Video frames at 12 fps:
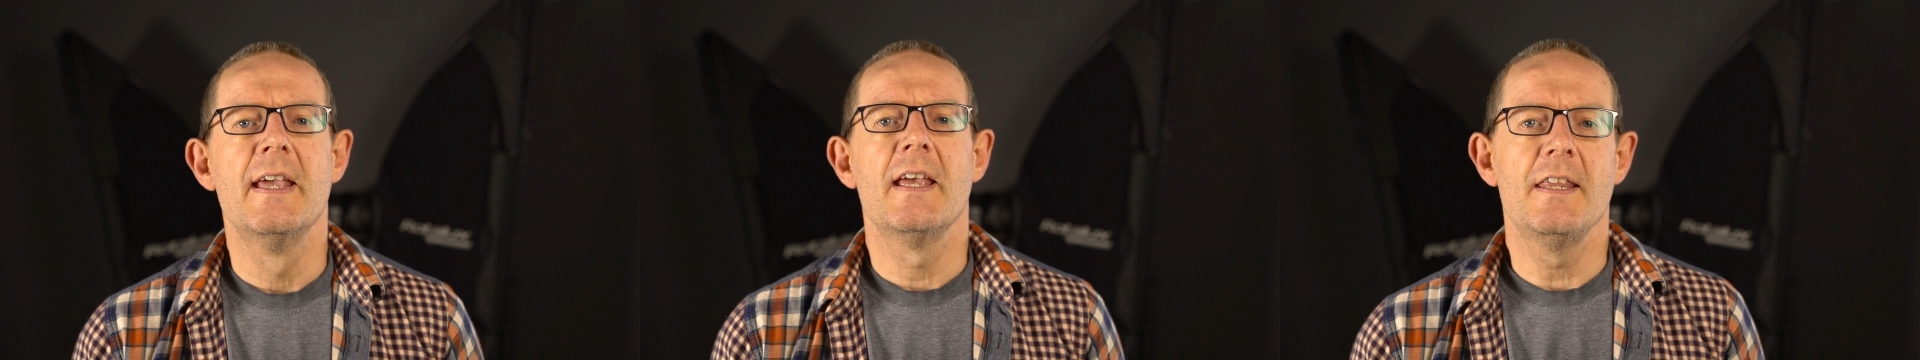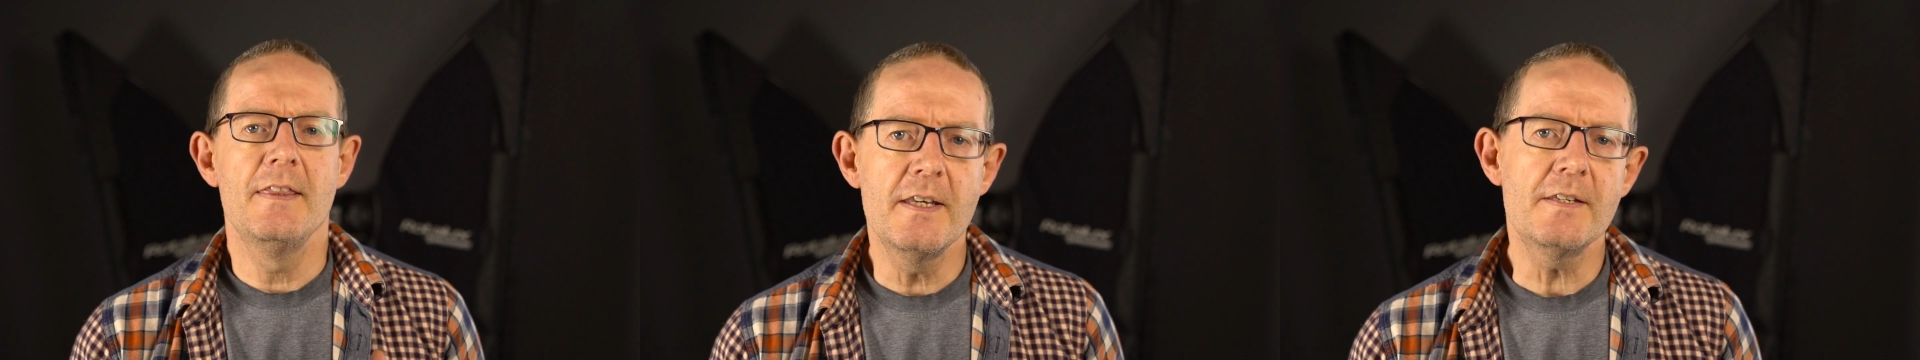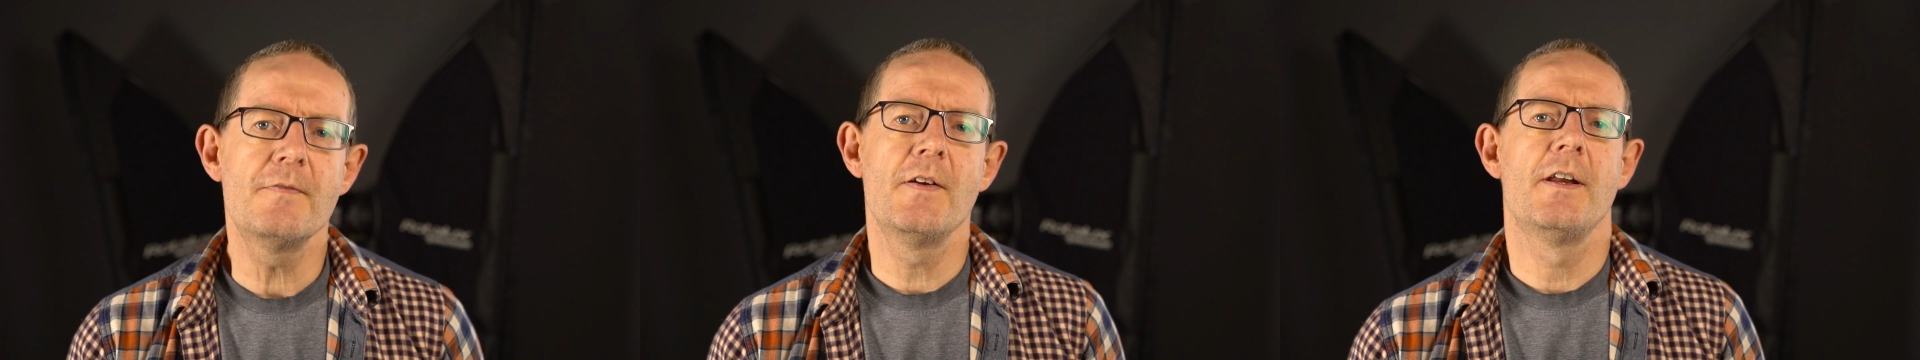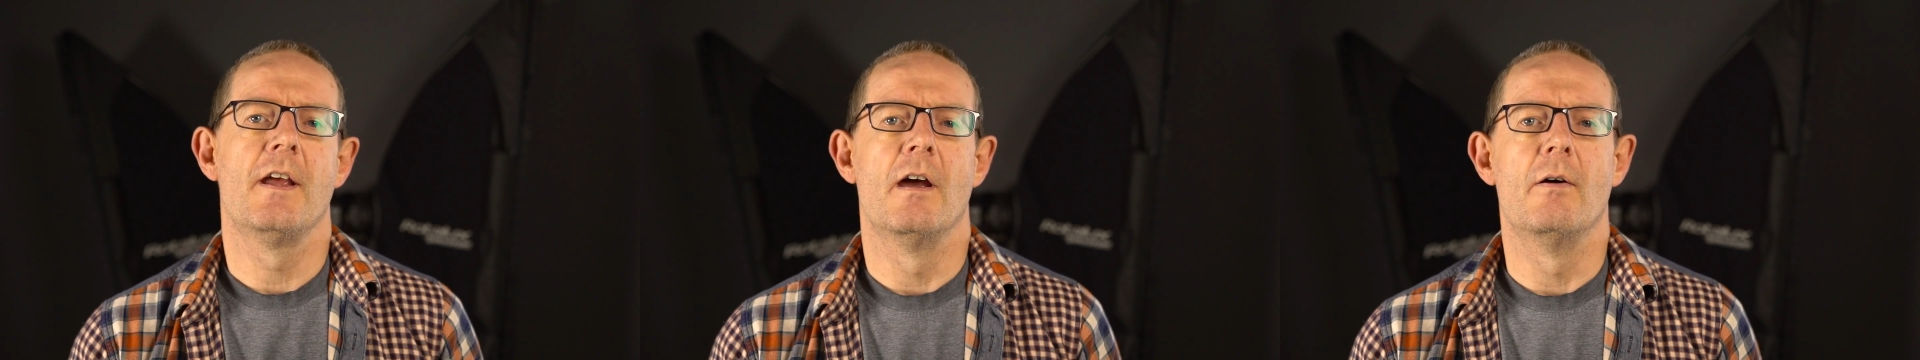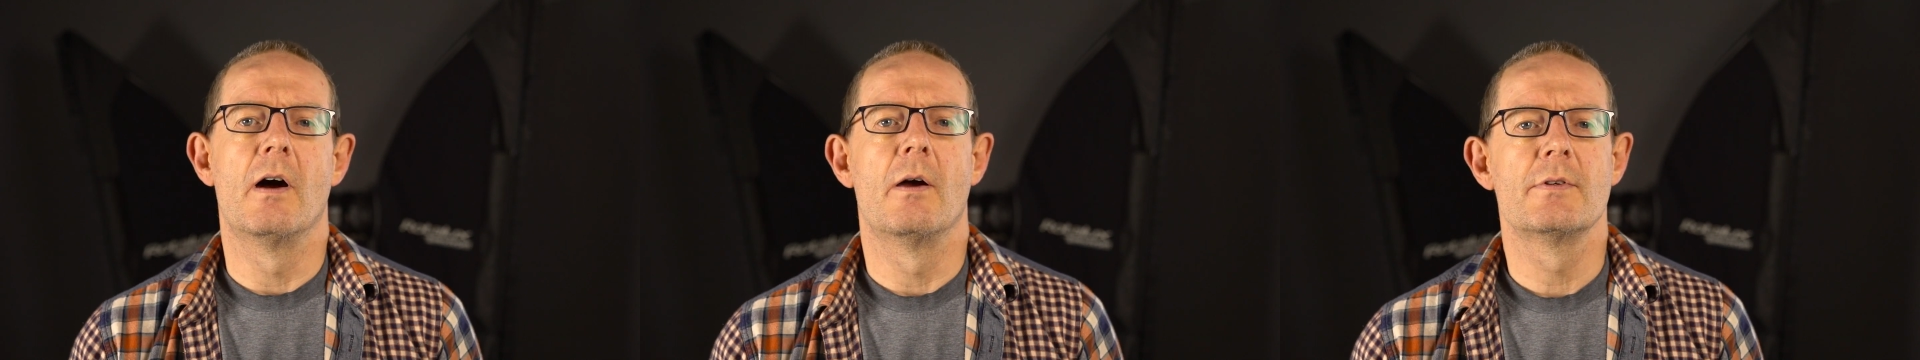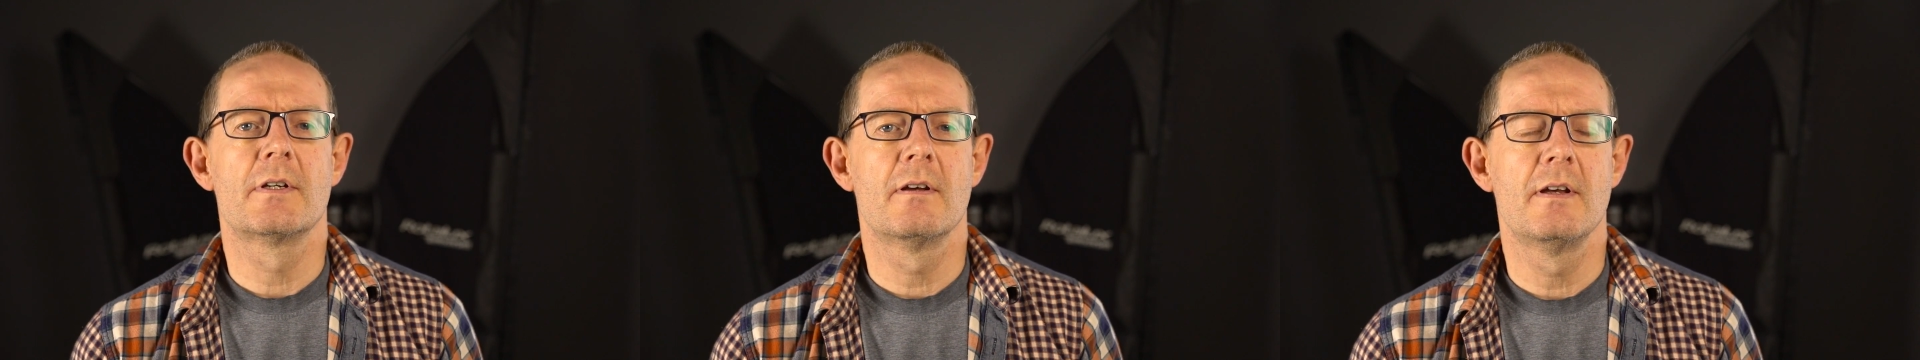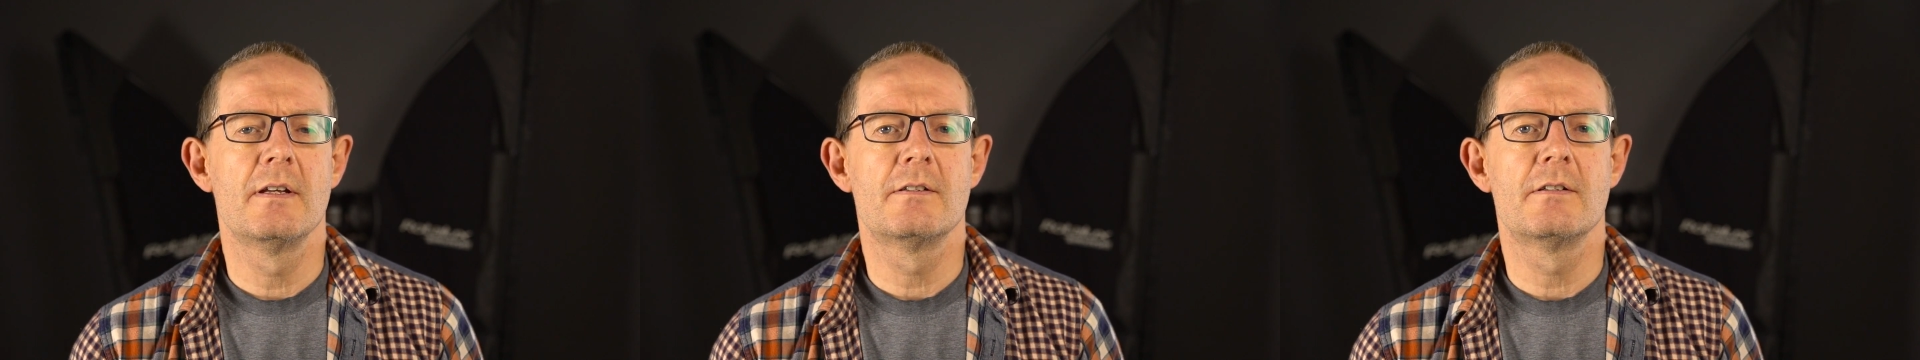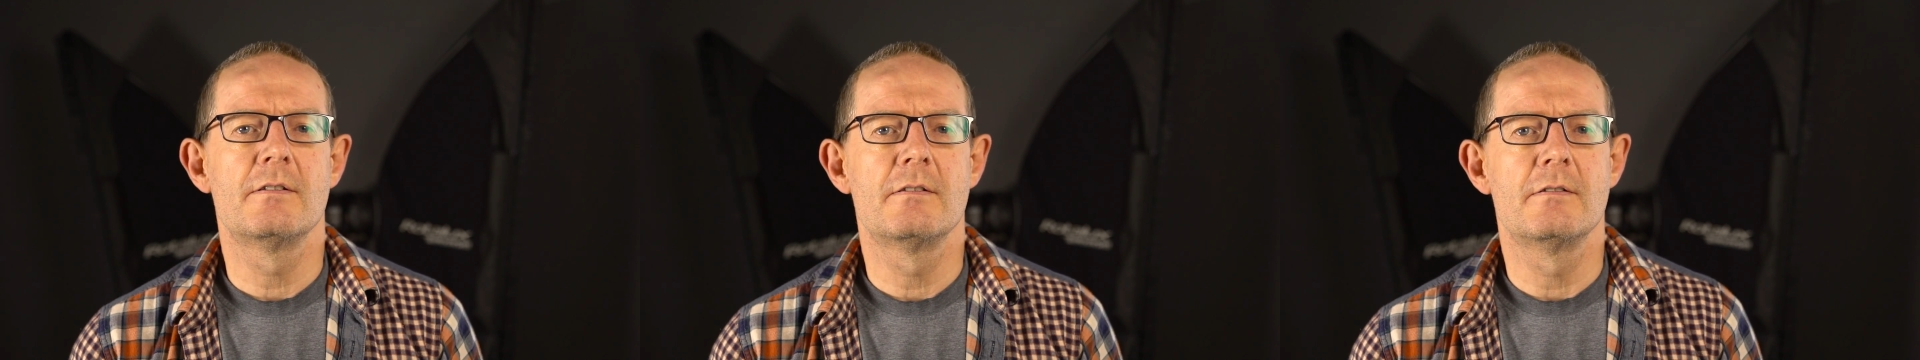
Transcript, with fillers: In this video, I was going to